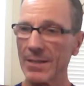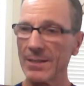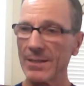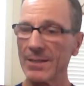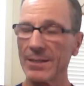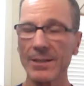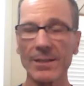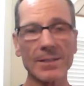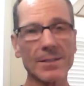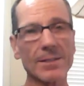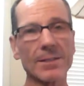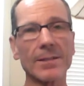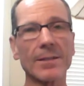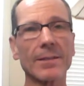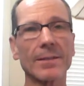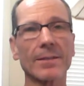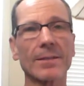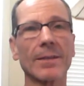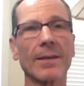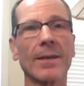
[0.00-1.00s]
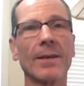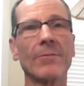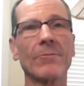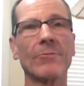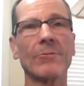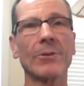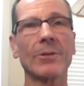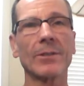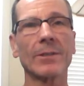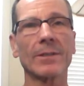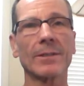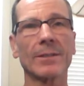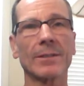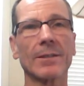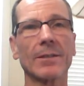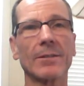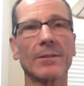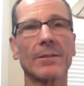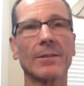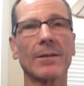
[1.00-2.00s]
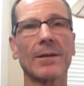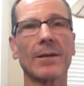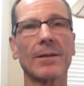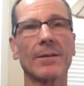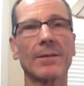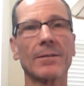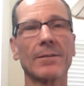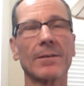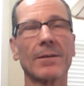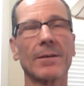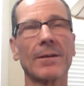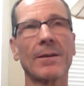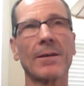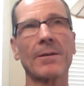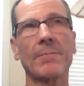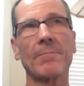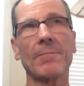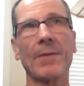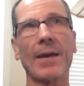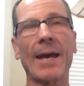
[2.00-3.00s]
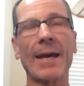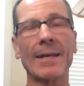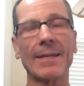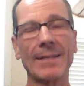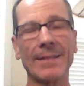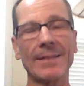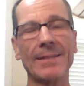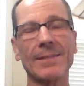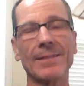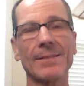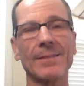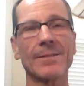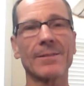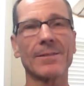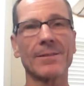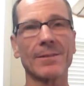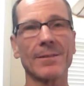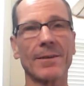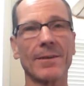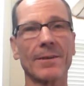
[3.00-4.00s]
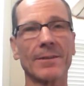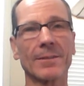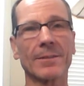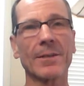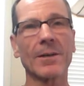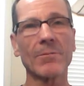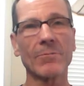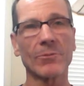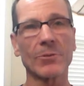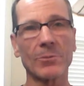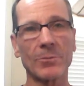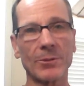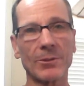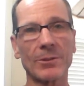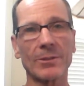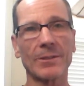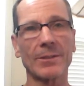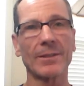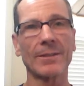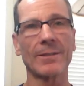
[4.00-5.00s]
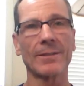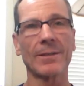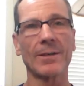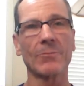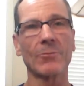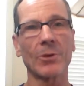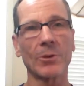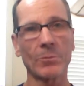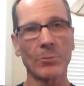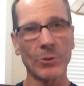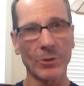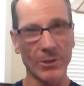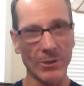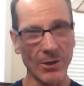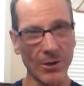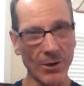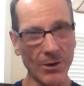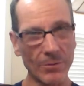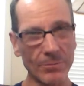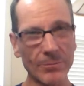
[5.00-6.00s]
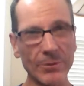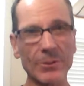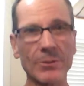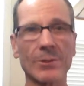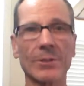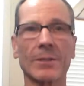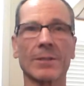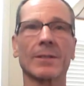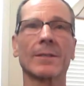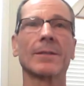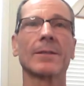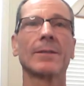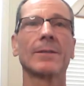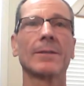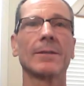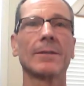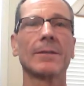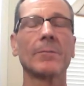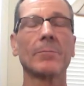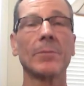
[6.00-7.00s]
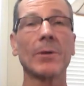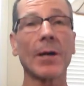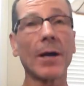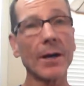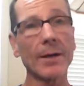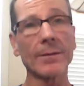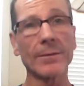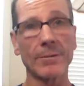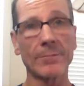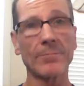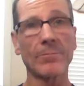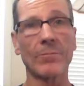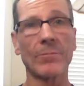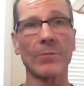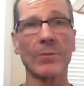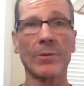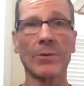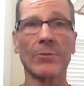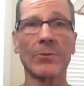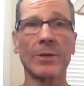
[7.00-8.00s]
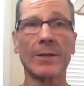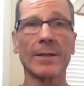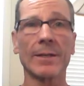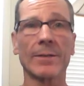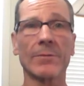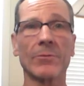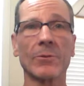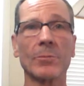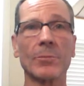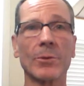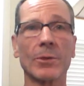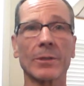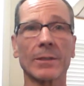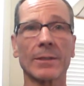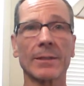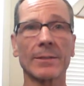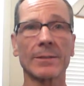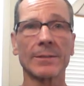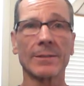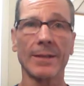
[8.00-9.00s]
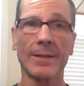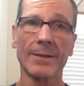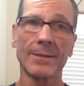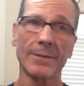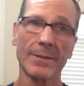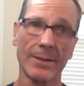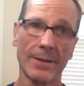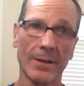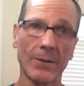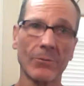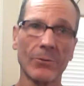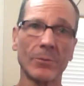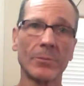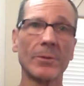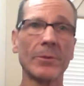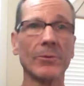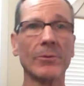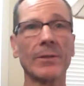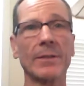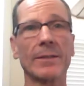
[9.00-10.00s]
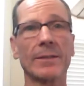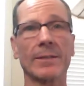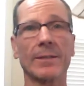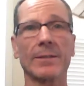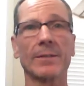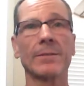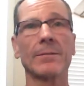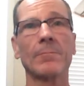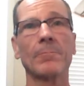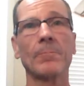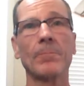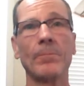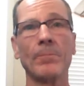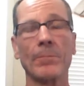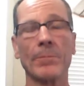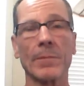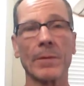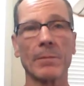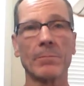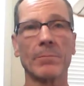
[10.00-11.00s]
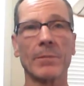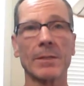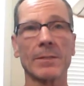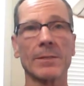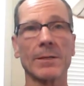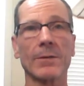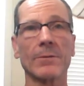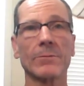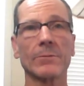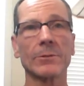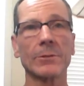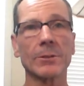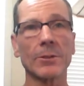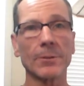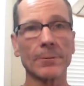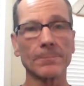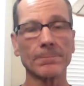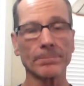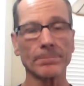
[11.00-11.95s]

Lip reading: listening and feeling at ease and comfortable. And I want to put calm music behind the reading of the book, and then I will be reading it myself. So